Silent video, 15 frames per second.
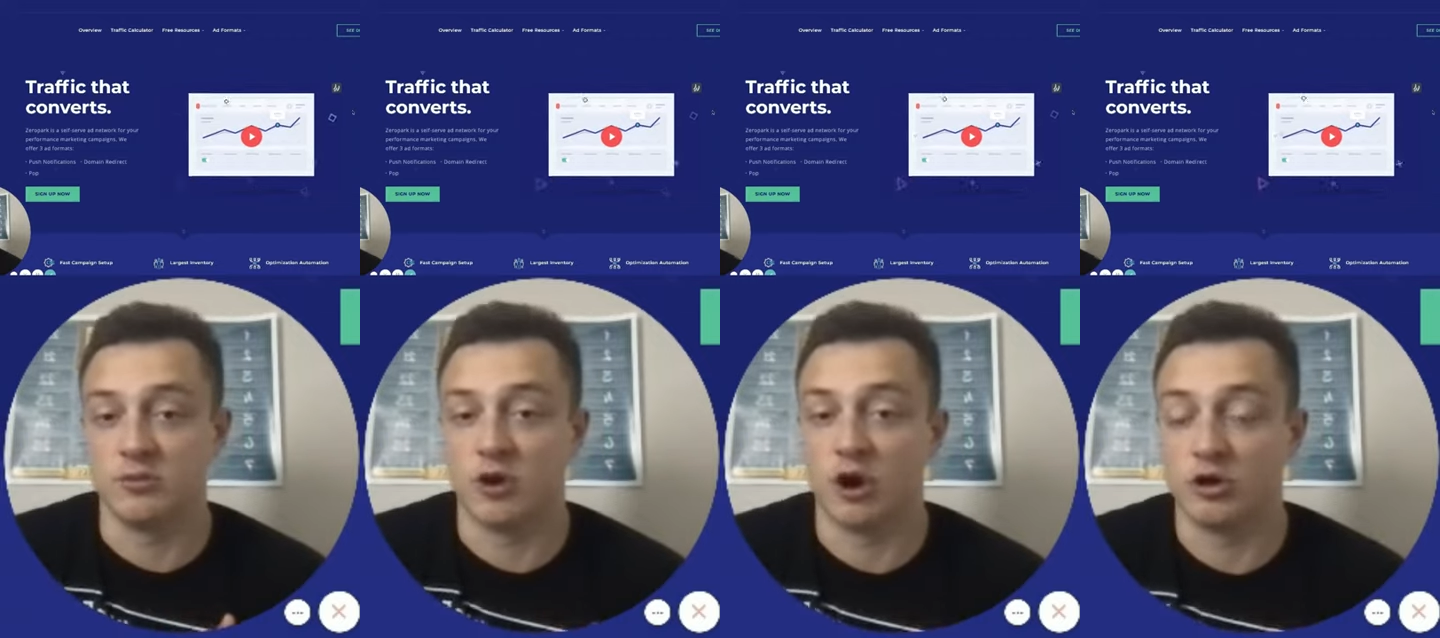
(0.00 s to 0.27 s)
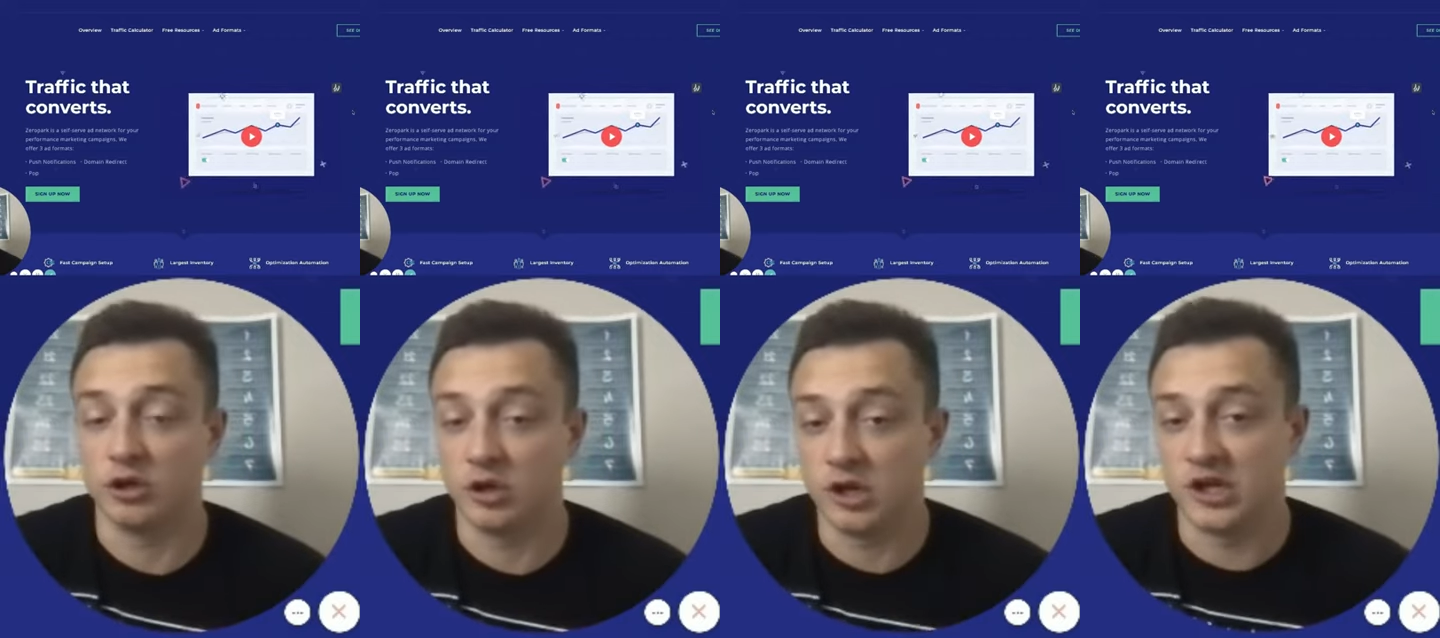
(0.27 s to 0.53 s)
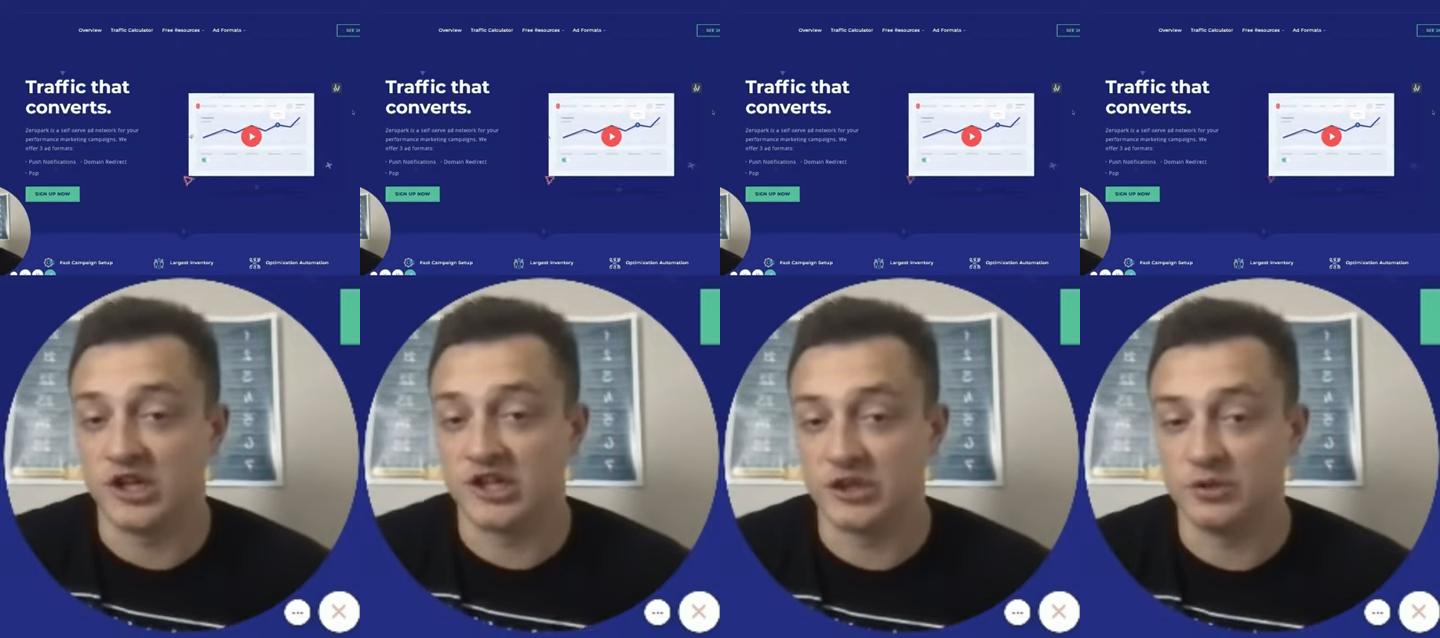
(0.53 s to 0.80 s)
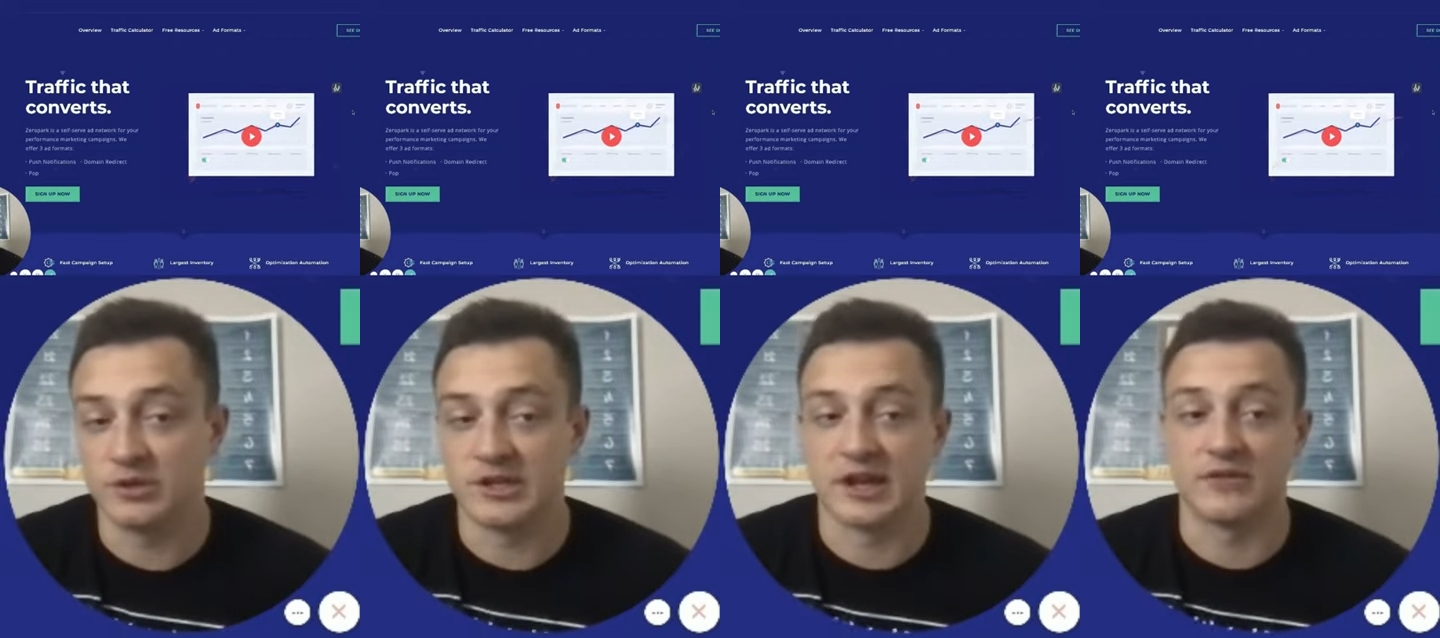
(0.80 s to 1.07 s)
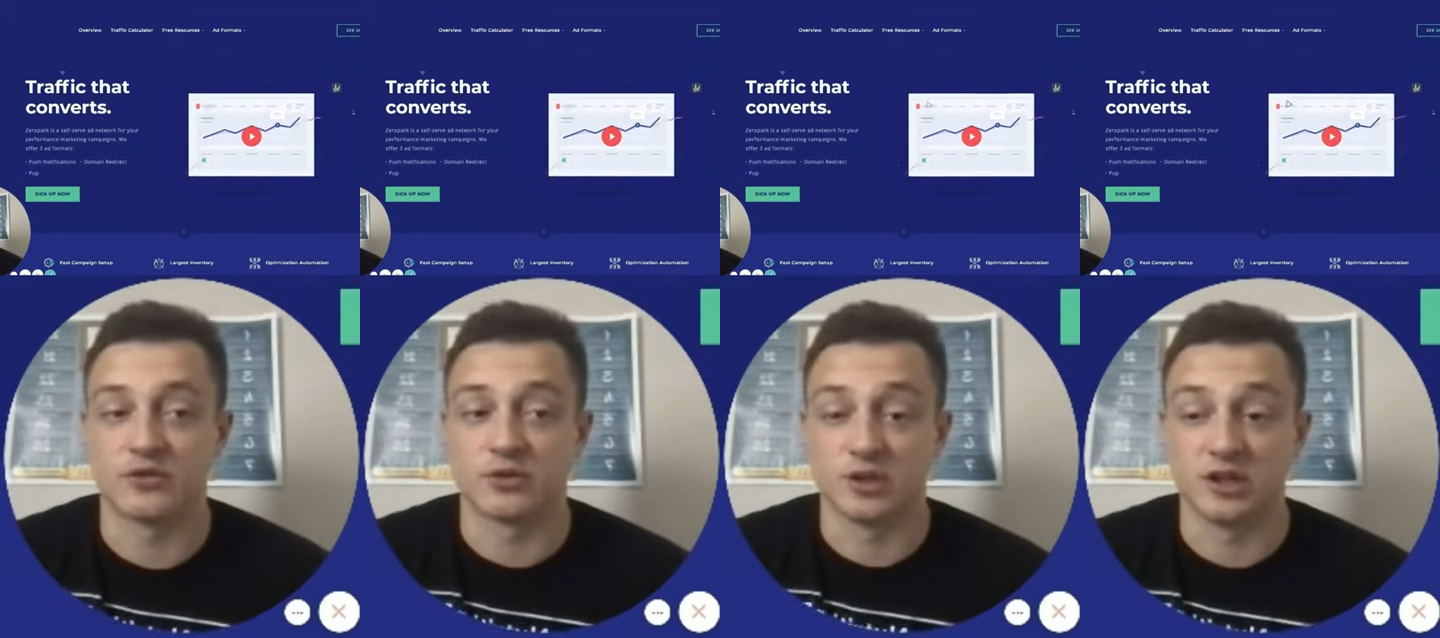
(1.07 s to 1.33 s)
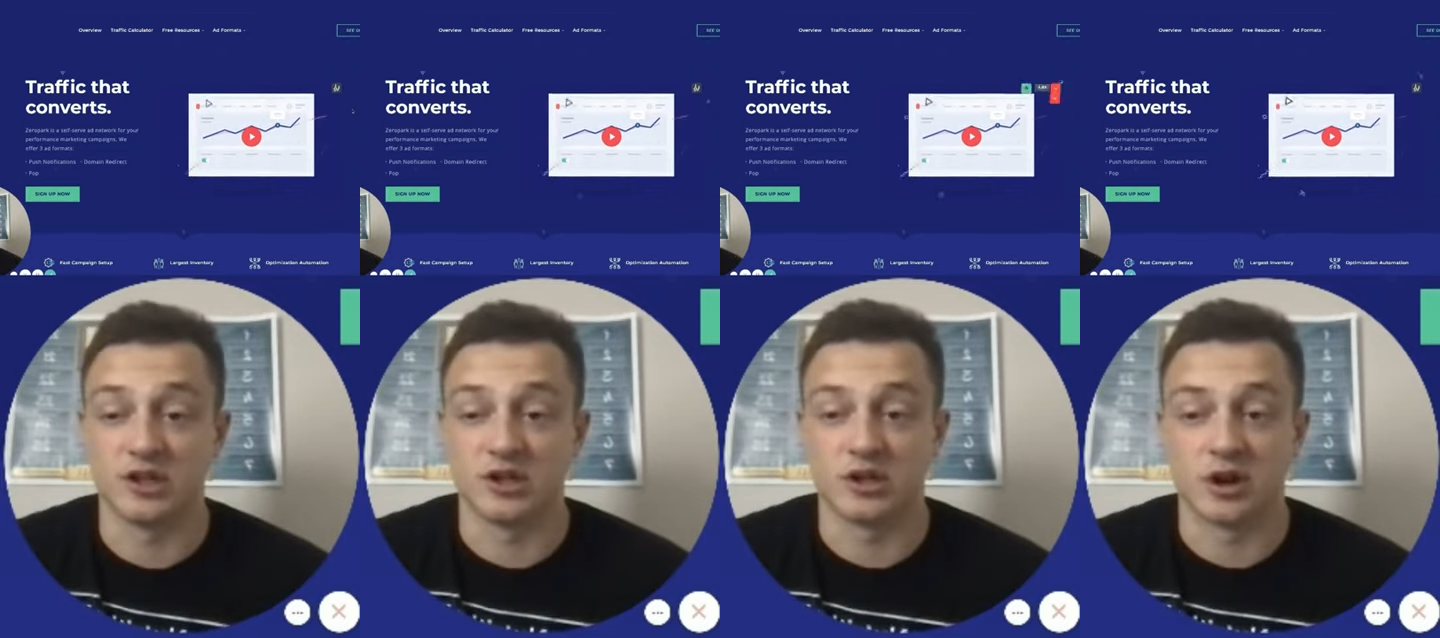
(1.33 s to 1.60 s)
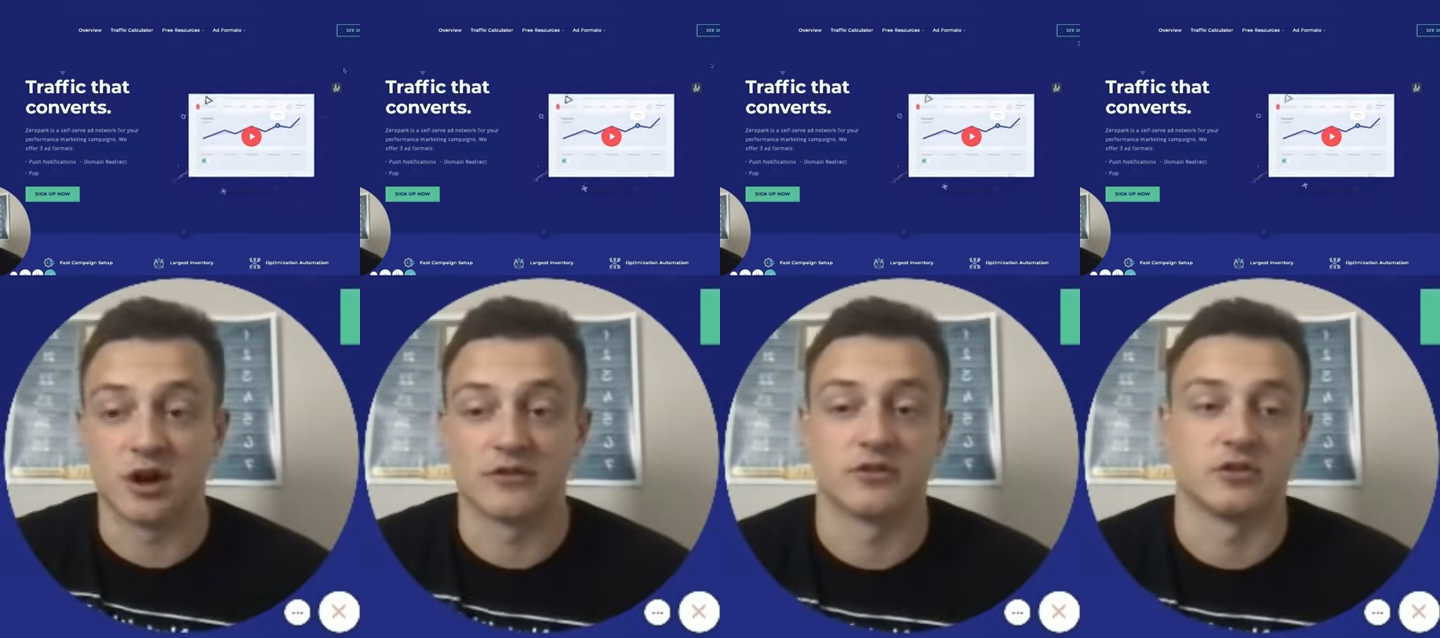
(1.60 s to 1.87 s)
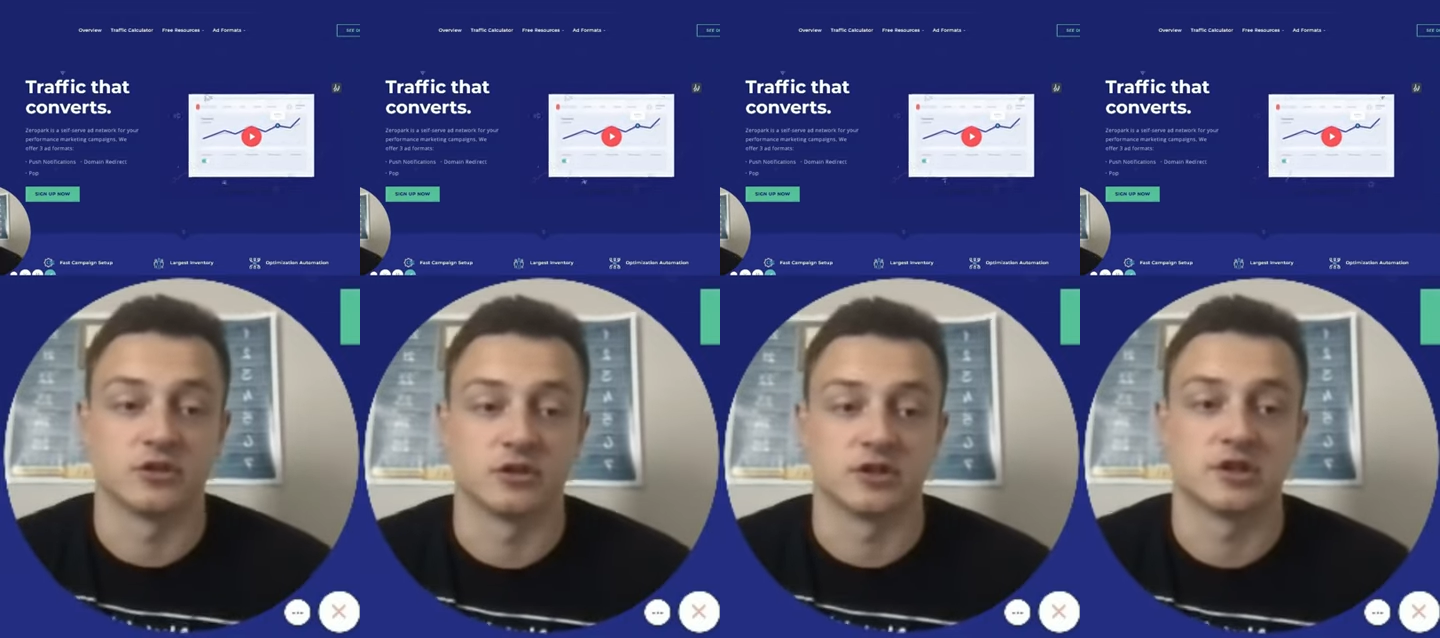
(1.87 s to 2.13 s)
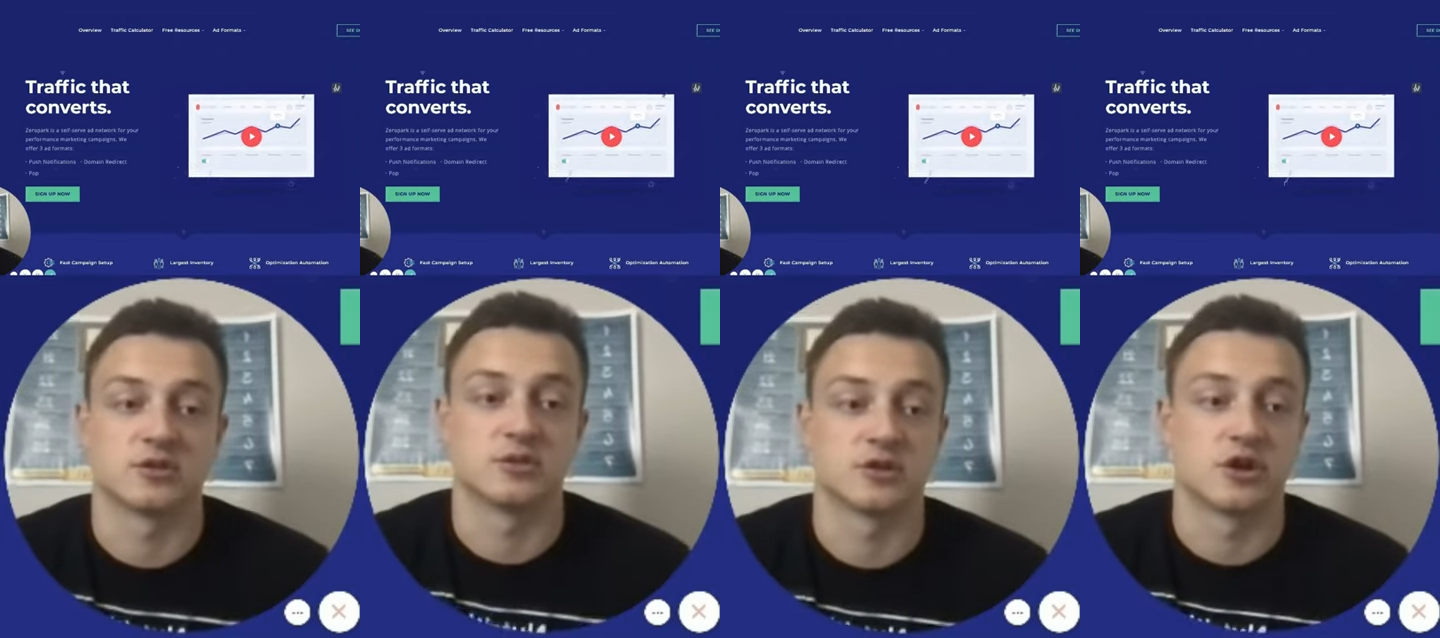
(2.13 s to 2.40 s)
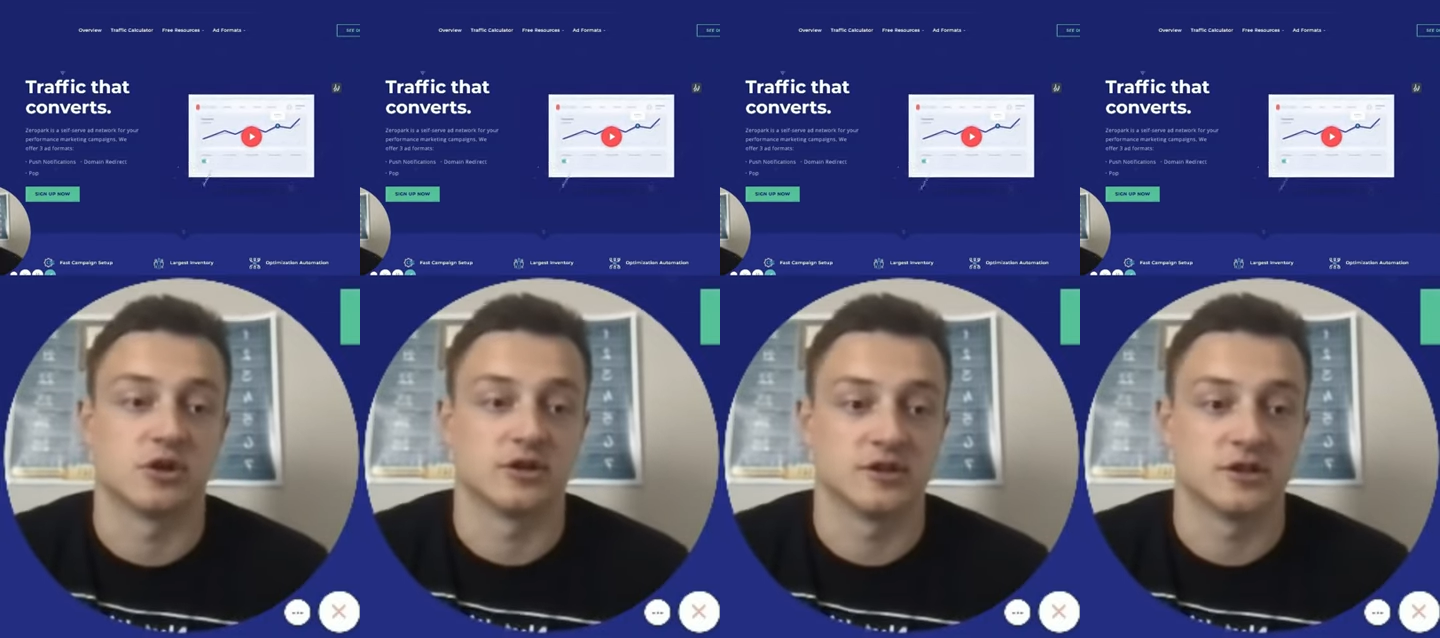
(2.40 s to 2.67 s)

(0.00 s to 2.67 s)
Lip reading: All you need to do is have a really good offer. So this one's called